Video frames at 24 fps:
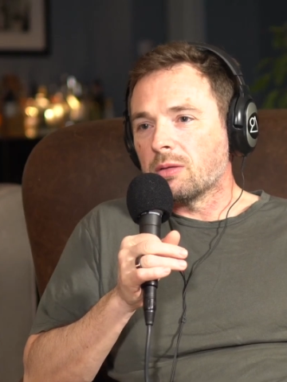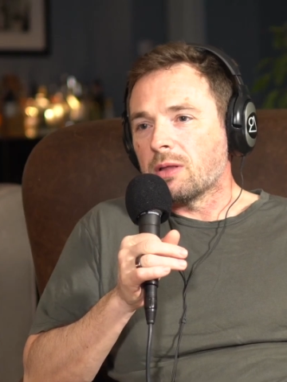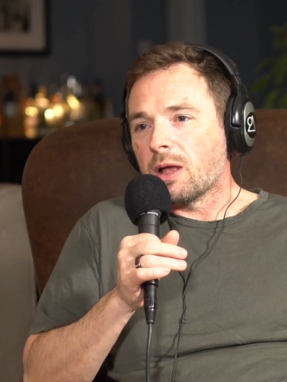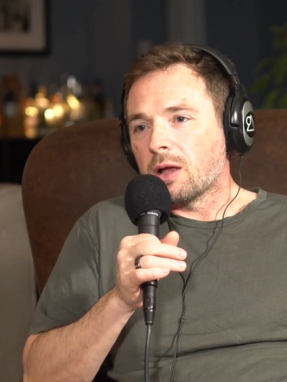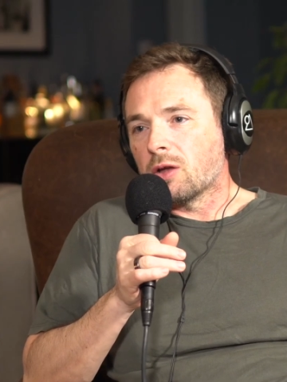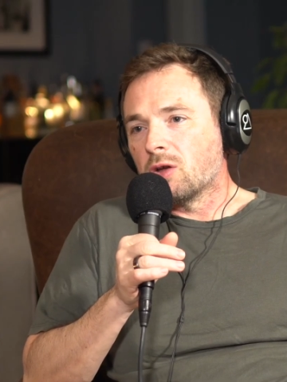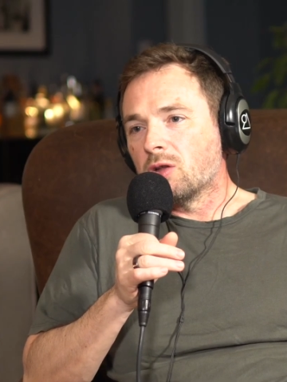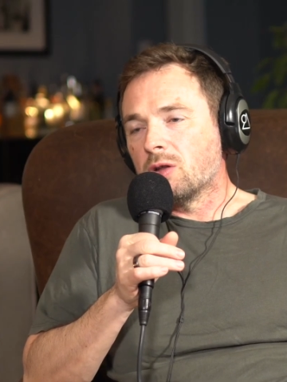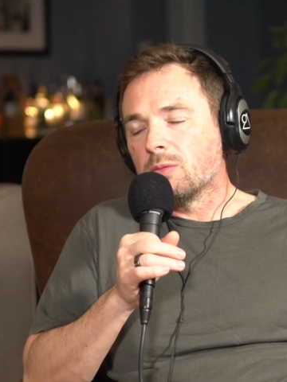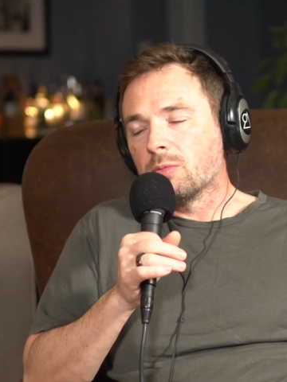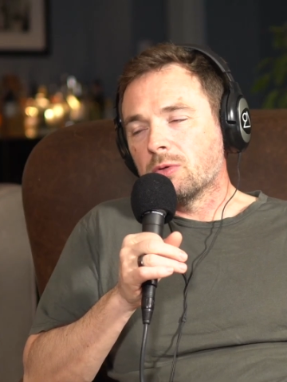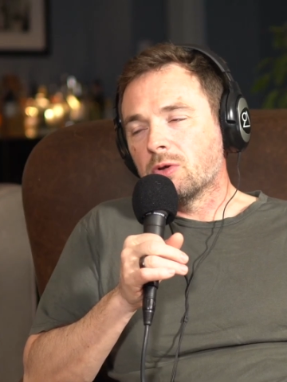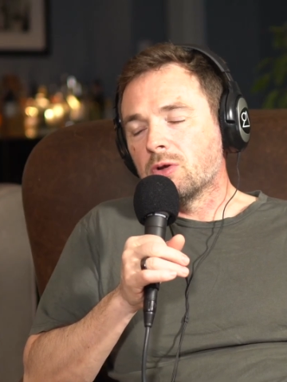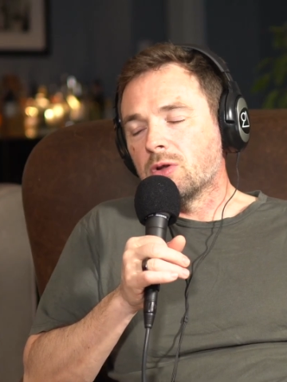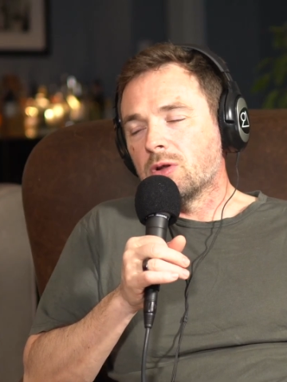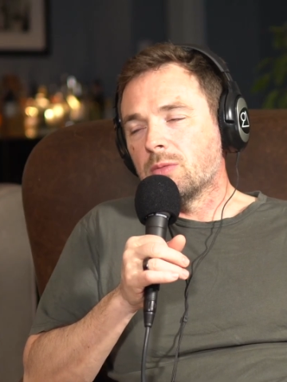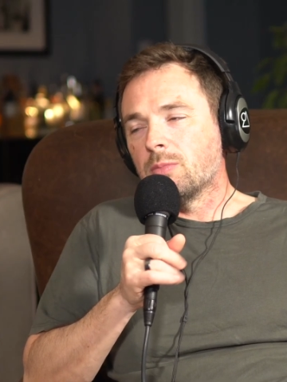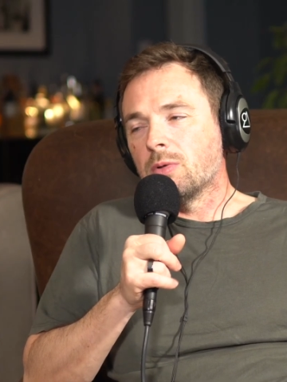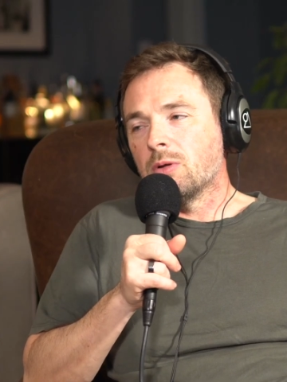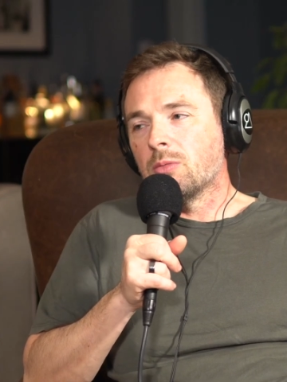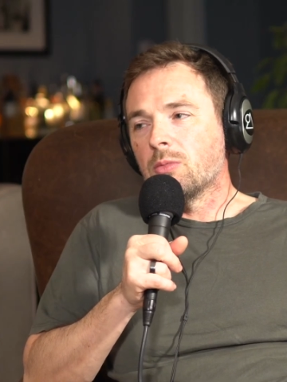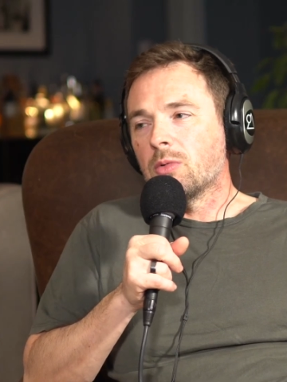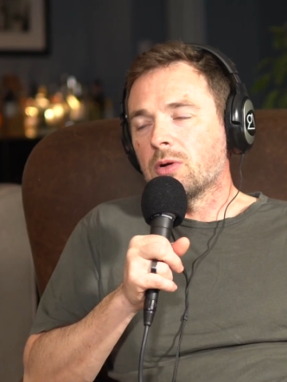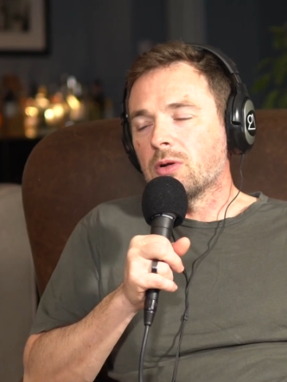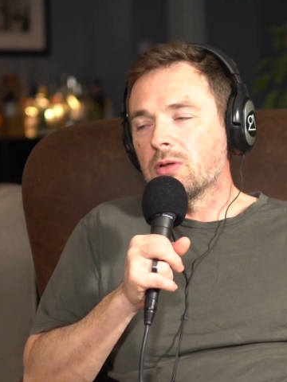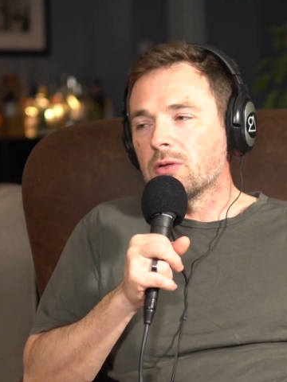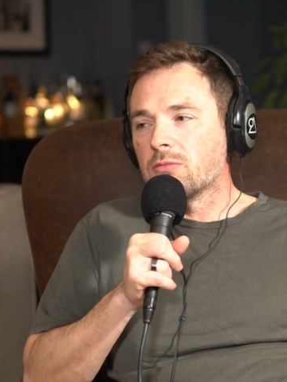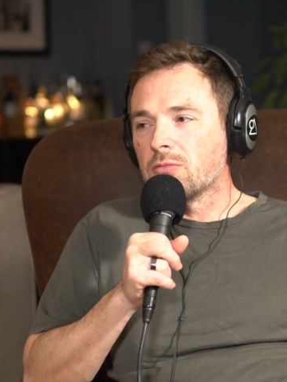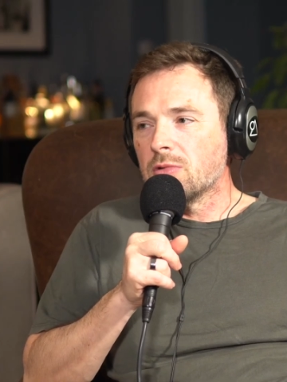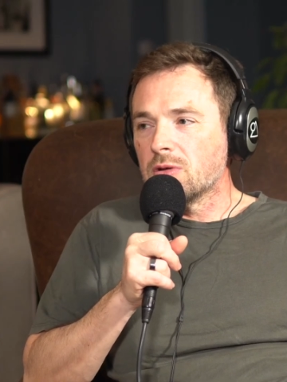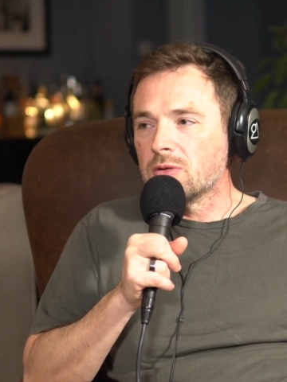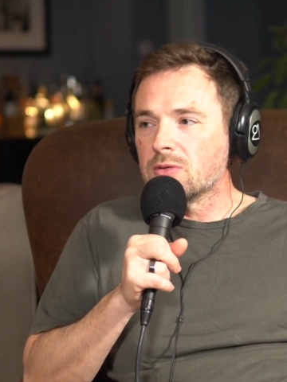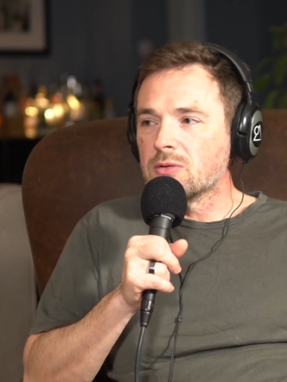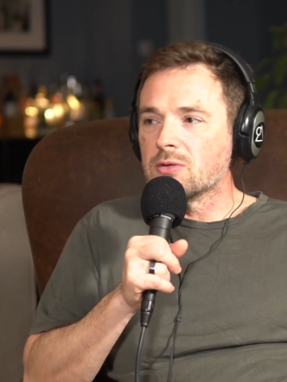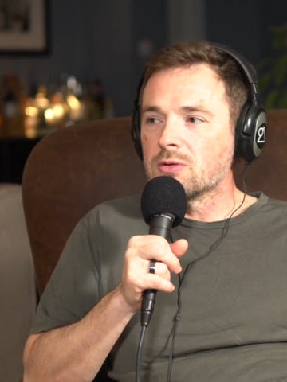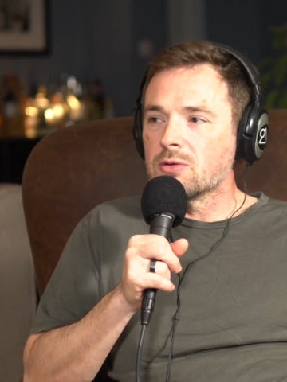that could have been one of the
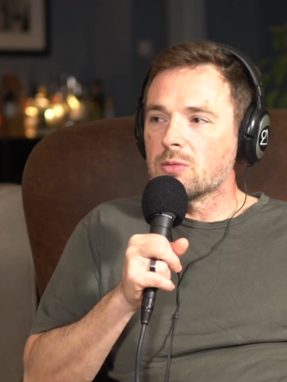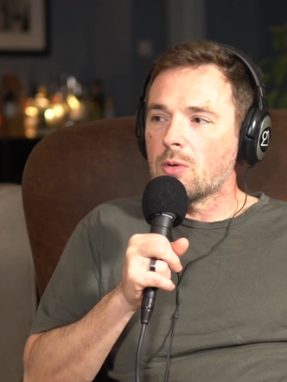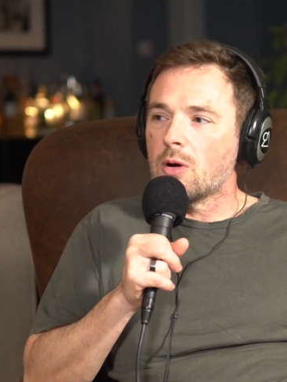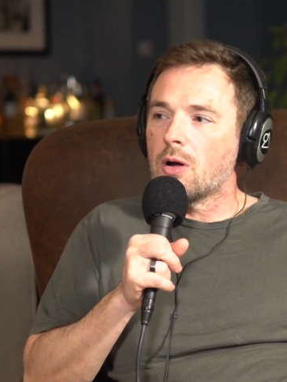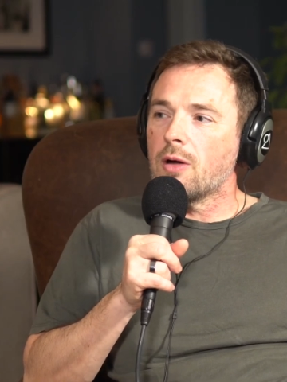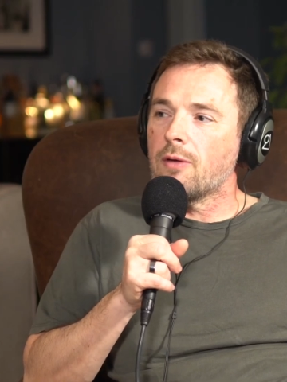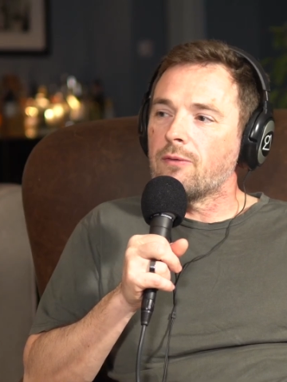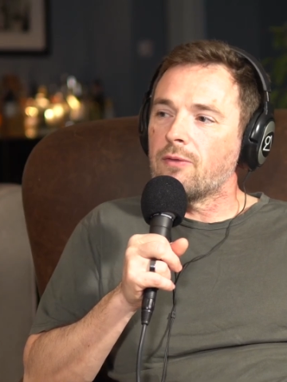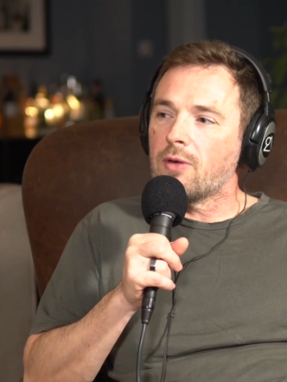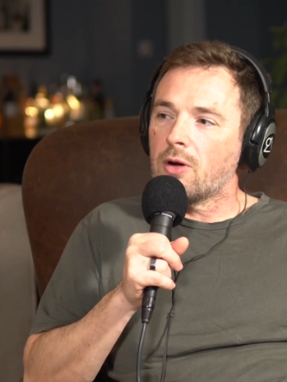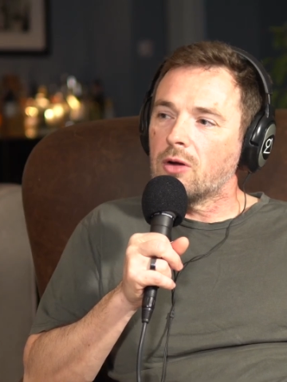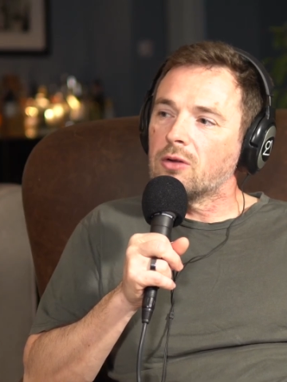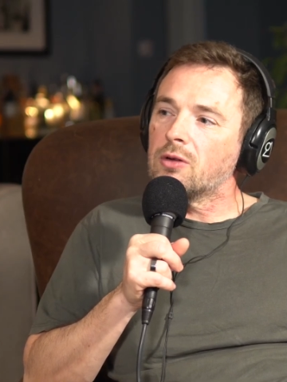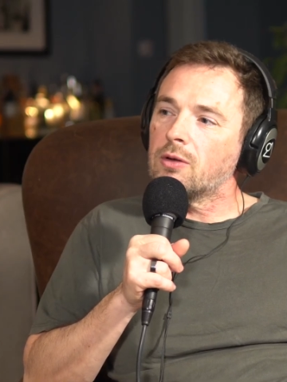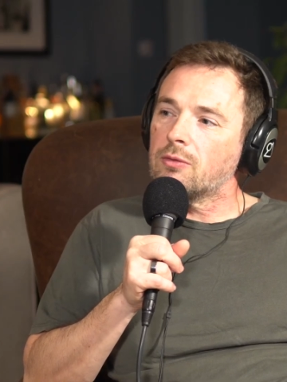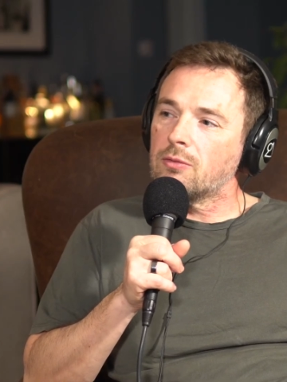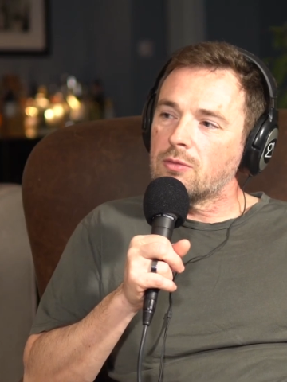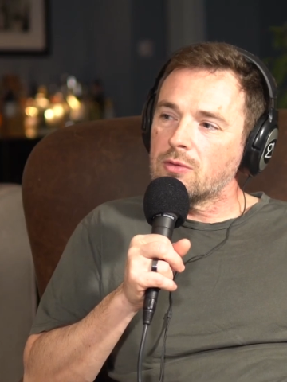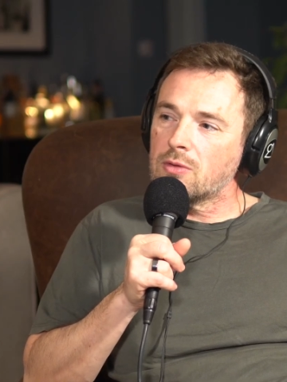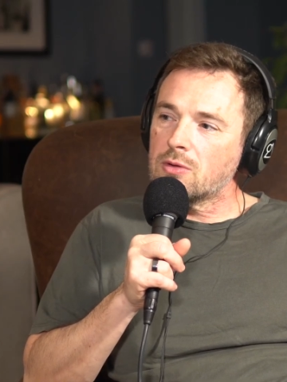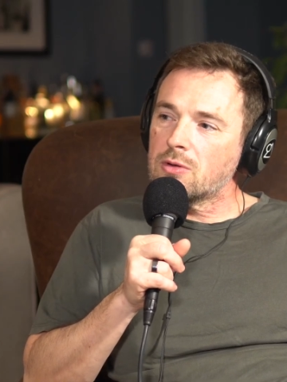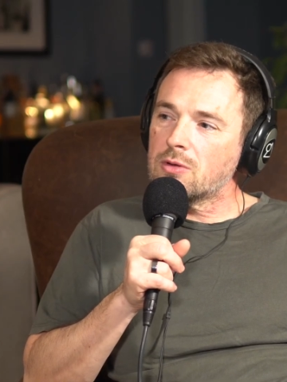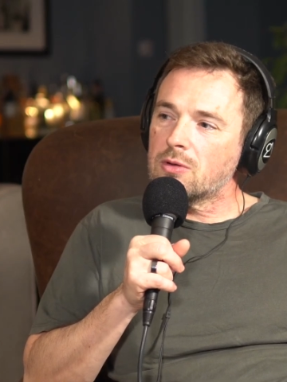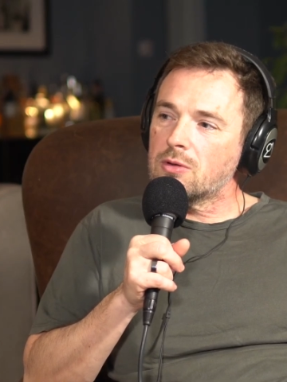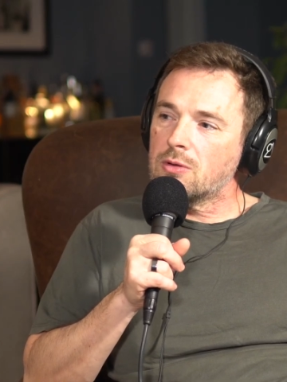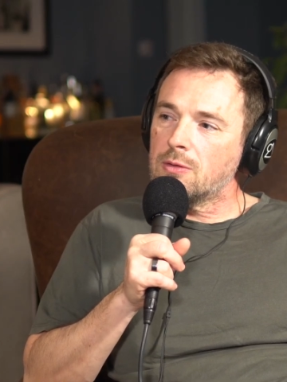reasons why I felt a difference.